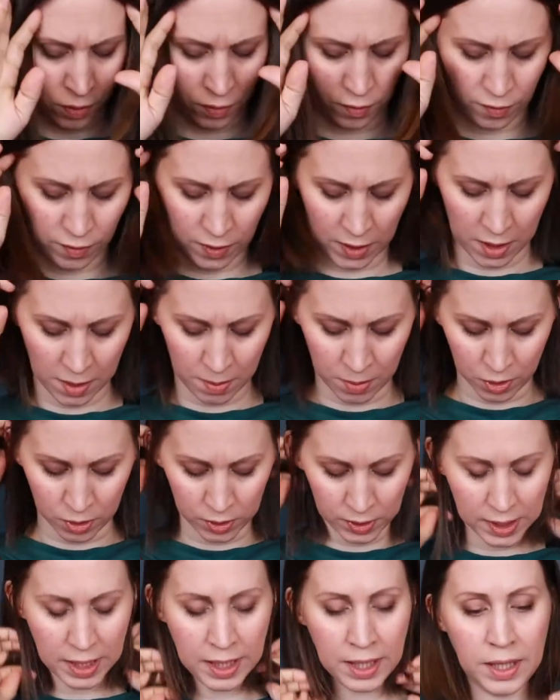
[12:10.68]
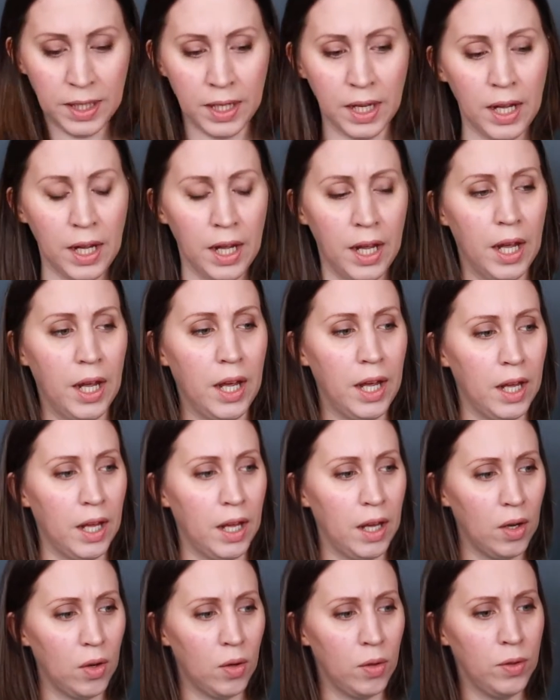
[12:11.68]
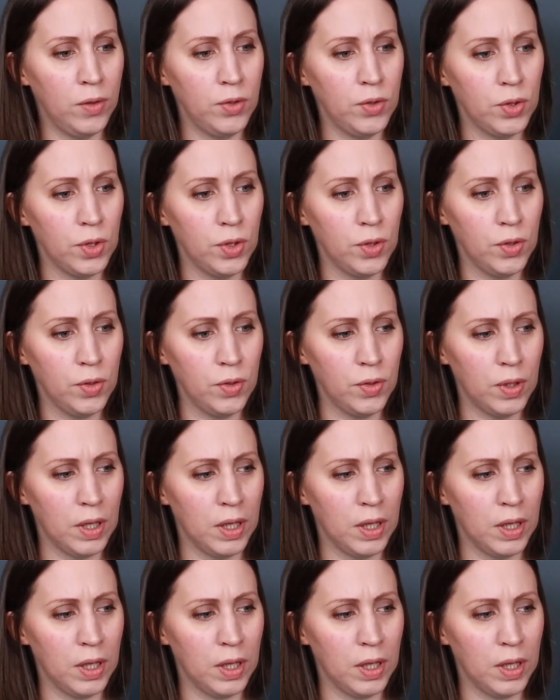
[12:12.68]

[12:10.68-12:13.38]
fibers, and also